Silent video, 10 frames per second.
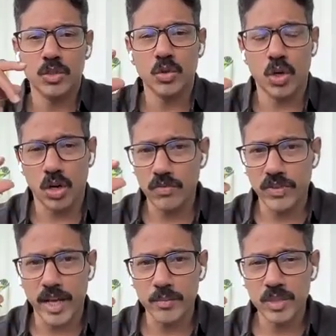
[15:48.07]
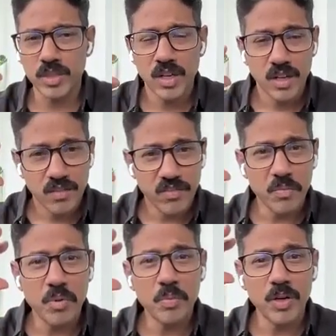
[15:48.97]
So a lot of times
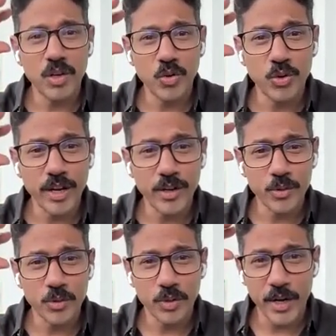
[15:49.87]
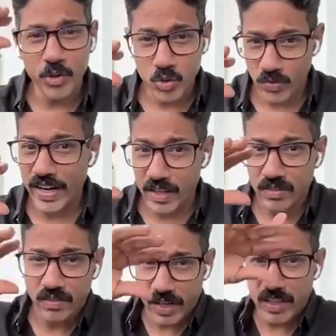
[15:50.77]
when people are looking to reduce weight,
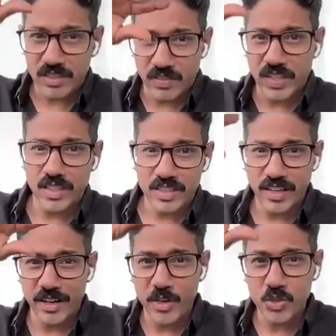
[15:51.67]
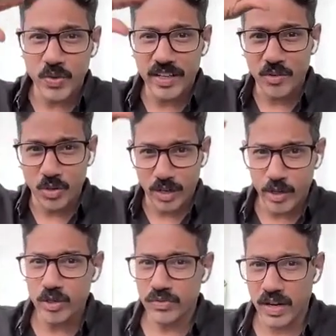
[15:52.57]
when they say reduce weight, they want to reduce